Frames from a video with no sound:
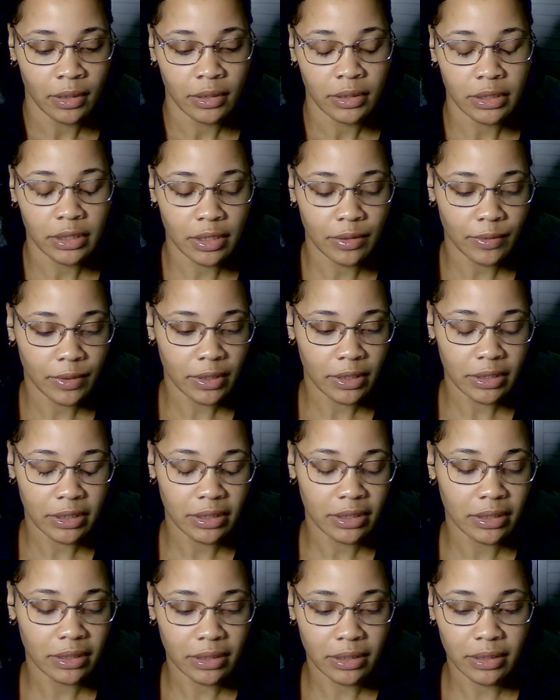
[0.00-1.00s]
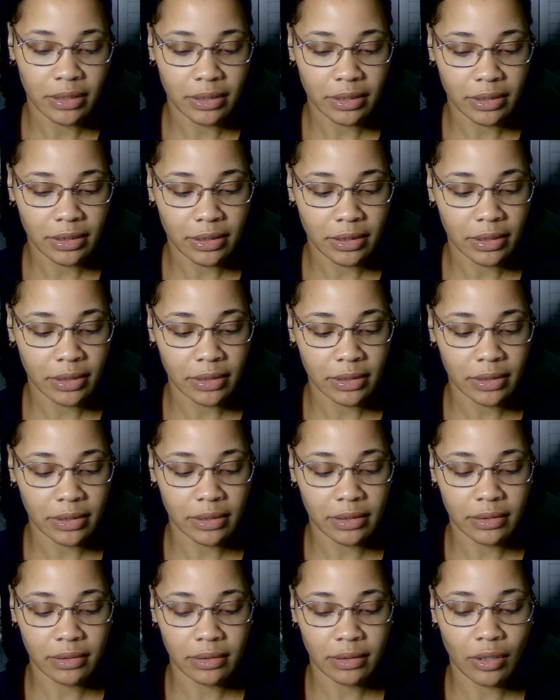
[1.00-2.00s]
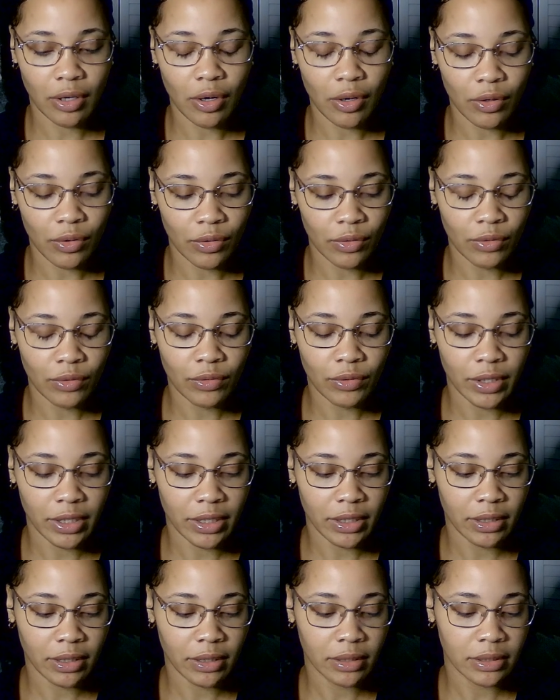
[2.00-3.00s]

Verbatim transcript: Someone is, is, is cold and